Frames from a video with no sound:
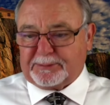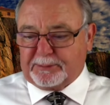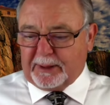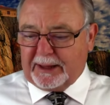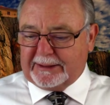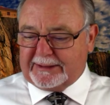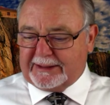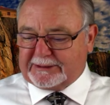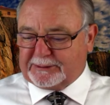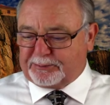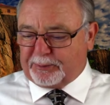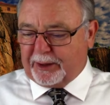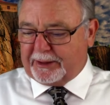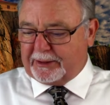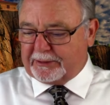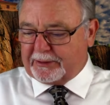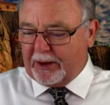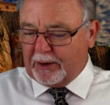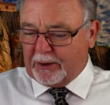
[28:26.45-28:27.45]
blood that's
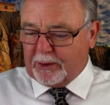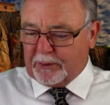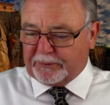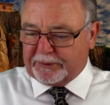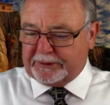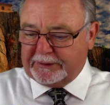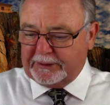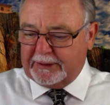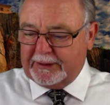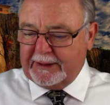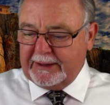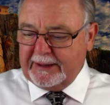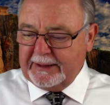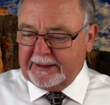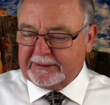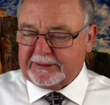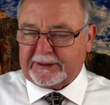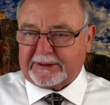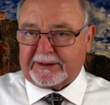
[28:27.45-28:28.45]
sprinkled all over
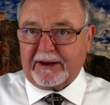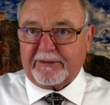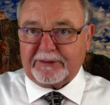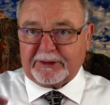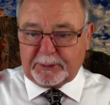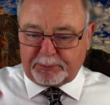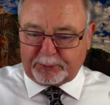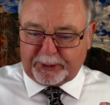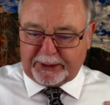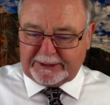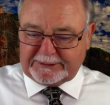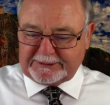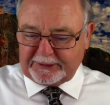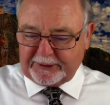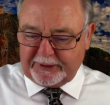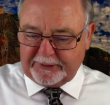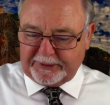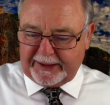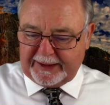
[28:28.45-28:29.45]
to cover the priests
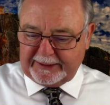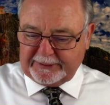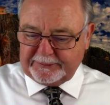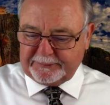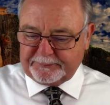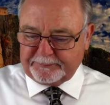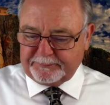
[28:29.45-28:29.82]
and all that.